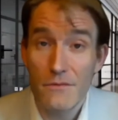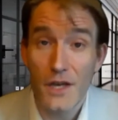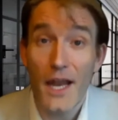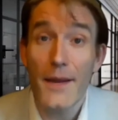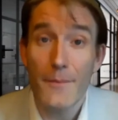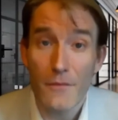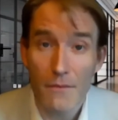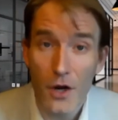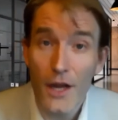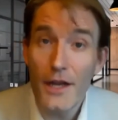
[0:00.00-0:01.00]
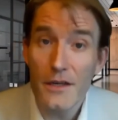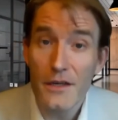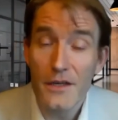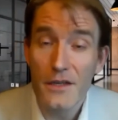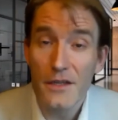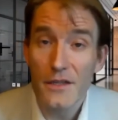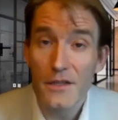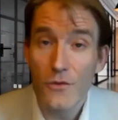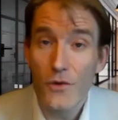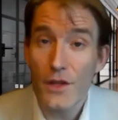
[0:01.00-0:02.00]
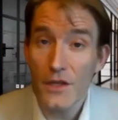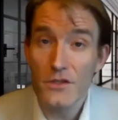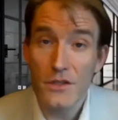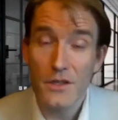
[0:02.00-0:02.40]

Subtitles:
claim, right? 3 things.